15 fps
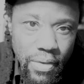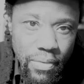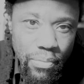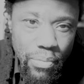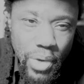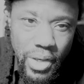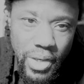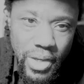
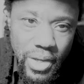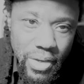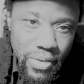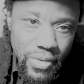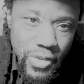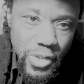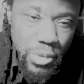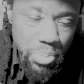really
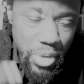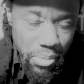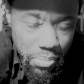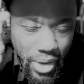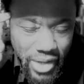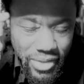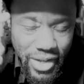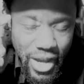spend
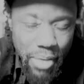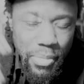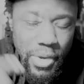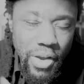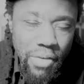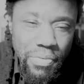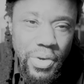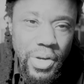my time
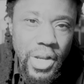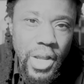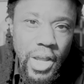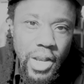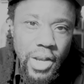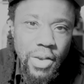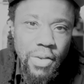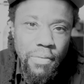and effort
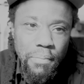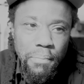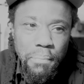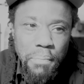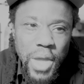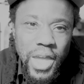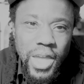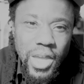in
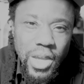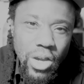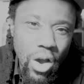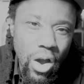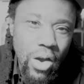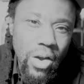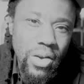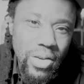making
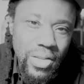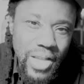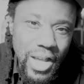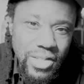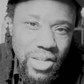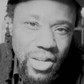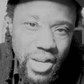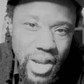art
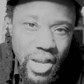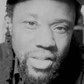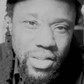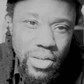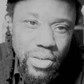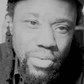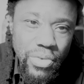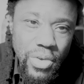that's
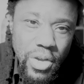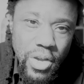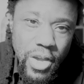connective,